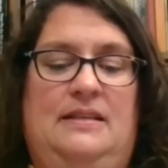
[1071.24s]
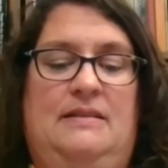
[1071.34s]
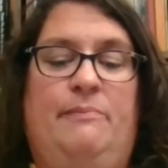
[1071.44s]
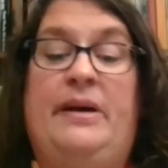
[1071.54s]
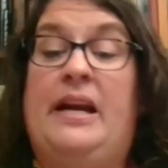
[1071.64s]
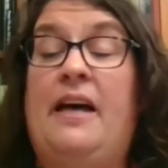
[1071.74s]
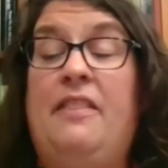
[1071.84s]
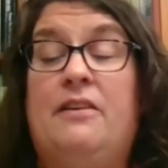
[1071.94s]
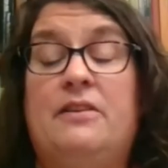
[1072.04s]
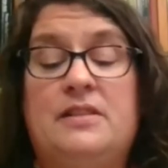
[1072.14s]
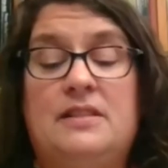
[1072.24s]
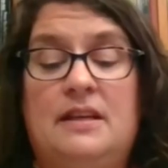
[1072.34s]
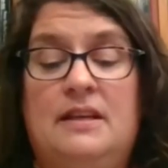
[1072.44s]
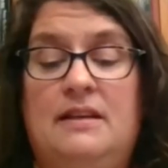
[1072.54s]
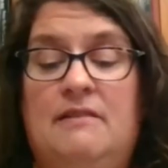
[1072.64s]
But others
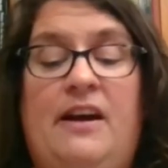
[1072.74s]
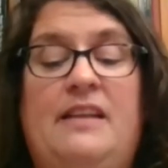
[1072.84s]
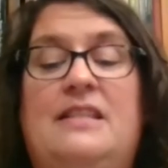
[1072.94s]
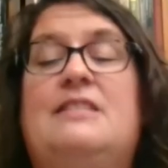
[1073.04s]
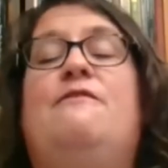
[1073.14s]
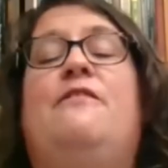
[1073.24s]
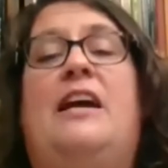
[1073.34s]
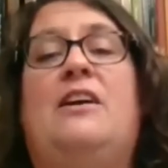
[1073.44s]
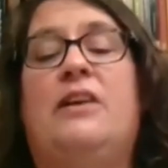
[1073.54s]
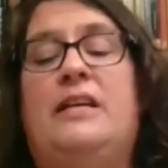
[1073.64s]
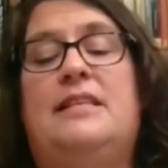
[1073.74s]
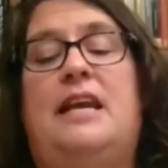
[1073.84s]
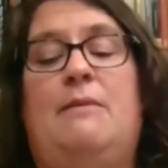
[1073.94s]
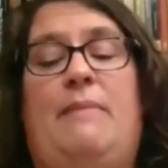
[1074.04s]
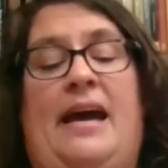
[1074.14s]
find this very
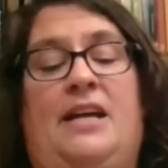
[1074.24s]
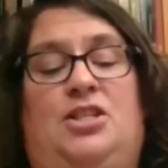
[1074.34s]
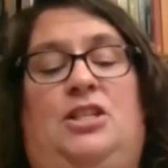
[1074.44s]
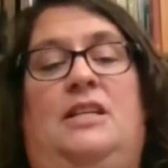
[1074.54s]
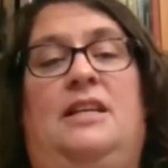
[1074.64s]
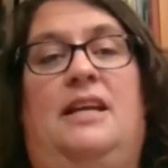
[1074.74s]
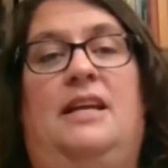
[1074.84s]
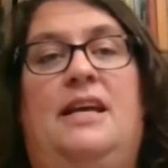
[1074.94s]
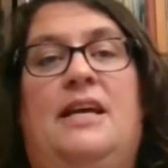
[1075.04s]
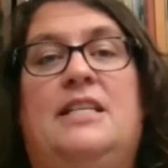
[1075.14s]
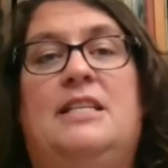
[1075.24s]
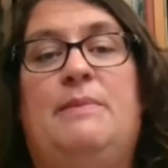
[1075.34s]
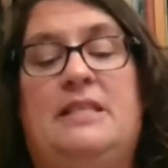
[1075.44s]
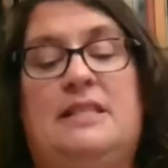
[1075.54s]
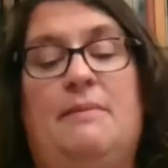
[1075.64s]
same action to be
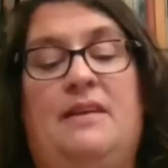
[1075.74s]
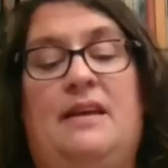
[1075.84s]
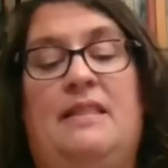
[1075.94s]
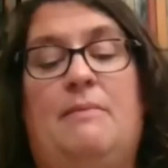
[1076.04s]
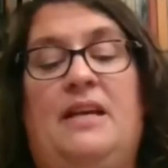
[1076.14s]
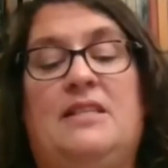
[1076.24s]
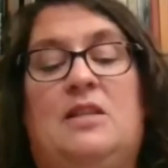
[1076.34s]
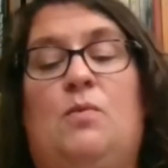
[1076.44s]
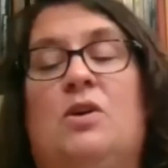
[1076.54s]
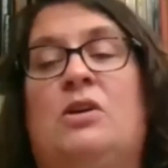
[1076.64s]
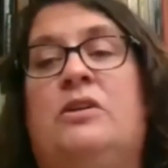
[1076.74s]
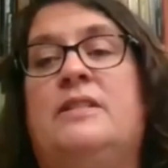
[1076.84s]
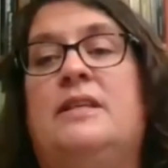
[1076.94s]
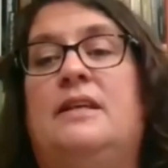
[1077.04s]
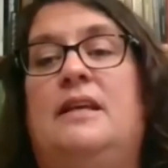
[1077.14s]
something that makes the world
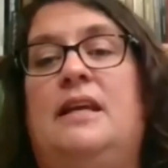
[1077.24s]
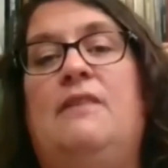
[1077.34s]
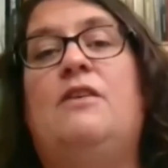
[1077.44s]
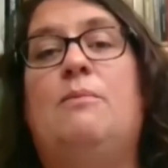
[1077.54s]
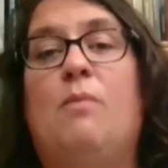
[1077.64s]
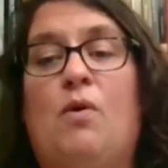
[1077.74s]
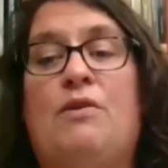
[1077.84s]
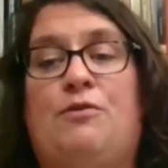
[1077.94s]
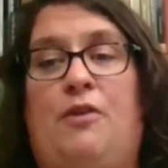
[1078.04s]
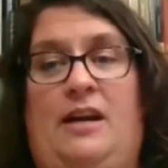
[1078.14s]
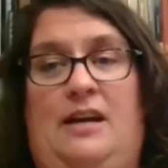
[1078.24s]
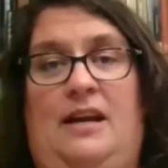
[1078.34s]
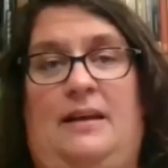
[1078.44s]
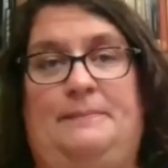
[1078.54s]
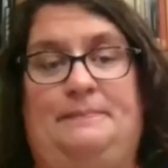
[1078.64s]
even more frightening